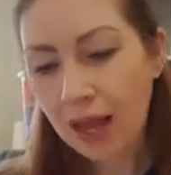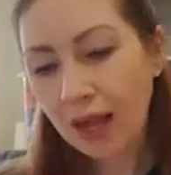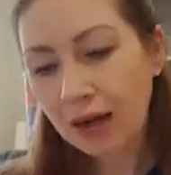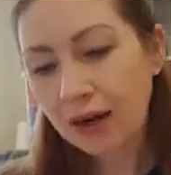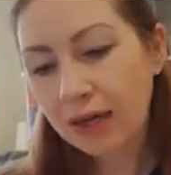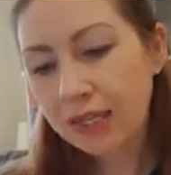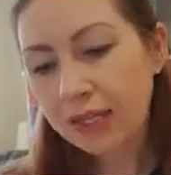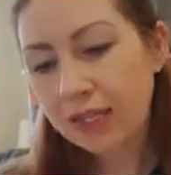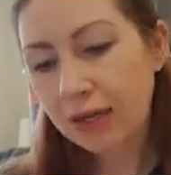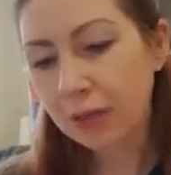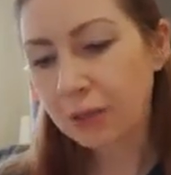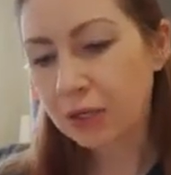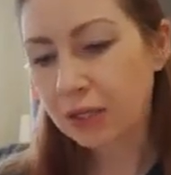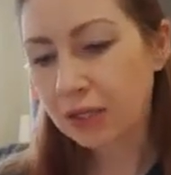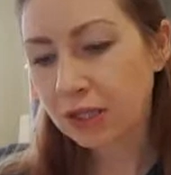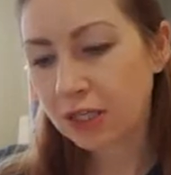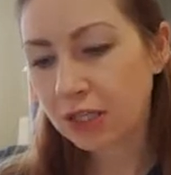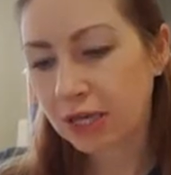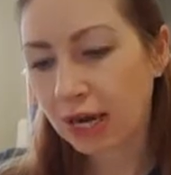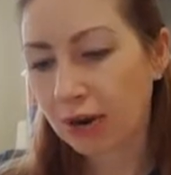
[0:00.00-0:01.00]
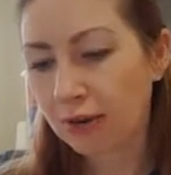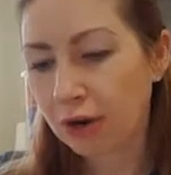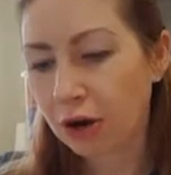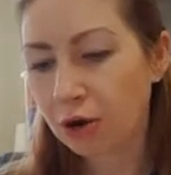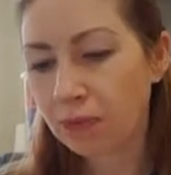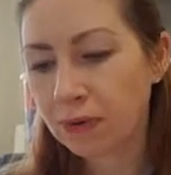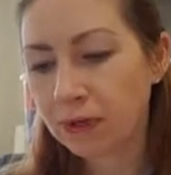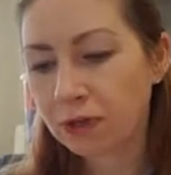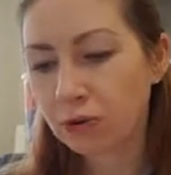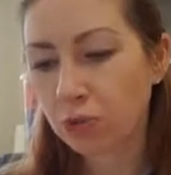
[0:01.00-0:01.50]
And I step into the shower
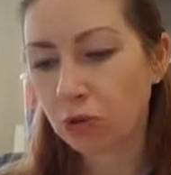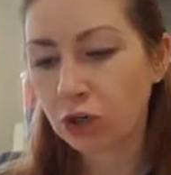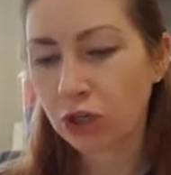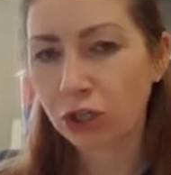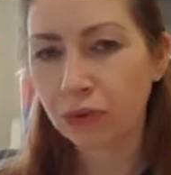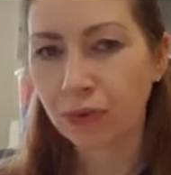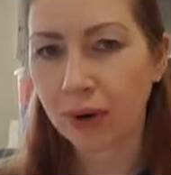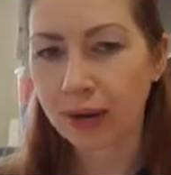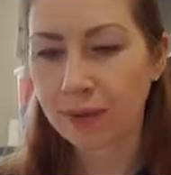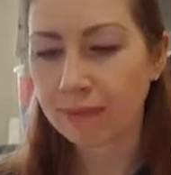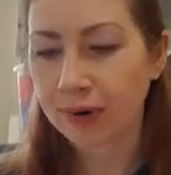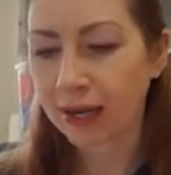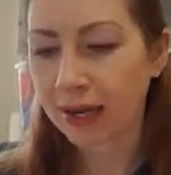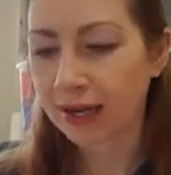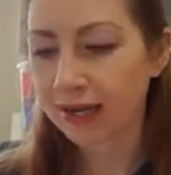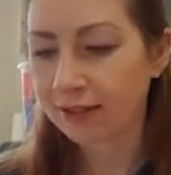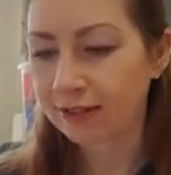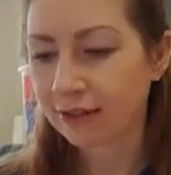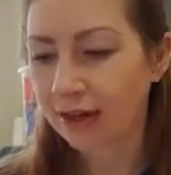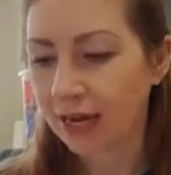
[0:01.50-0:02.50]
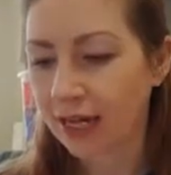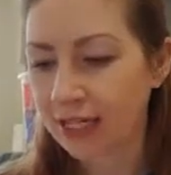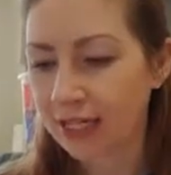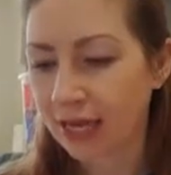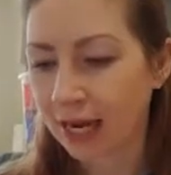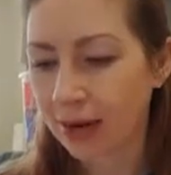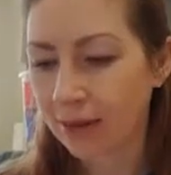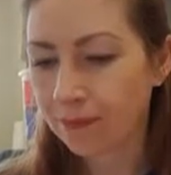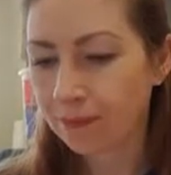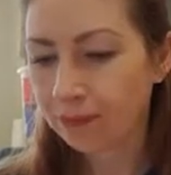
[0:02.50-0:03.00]
hoping to wash away my
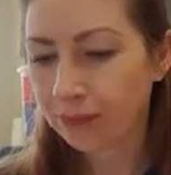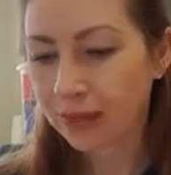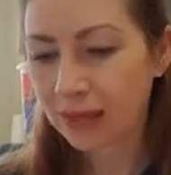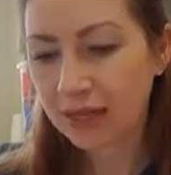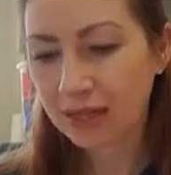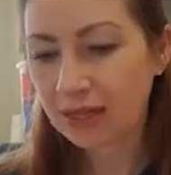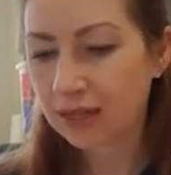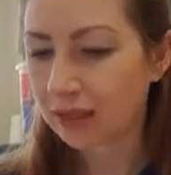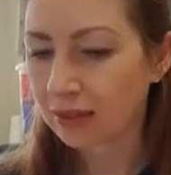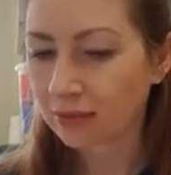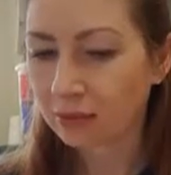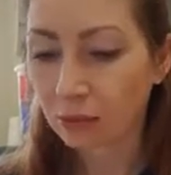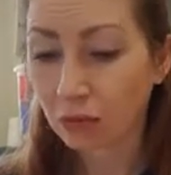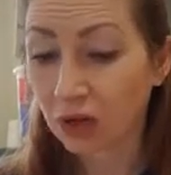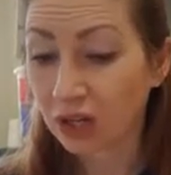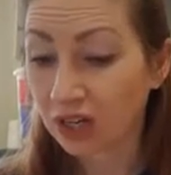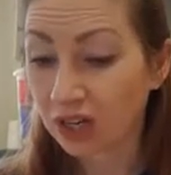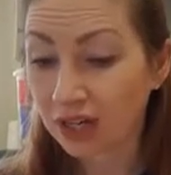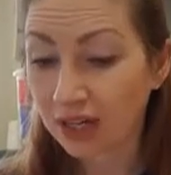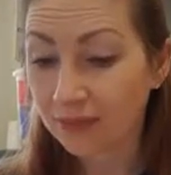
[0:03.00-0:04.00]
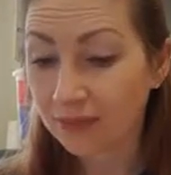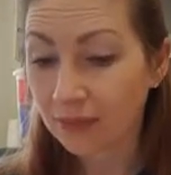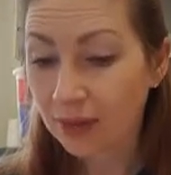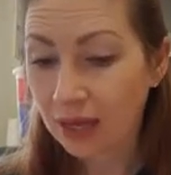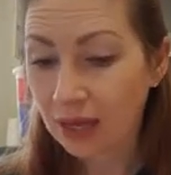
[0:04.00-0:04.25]
anxiety. It doesn't work.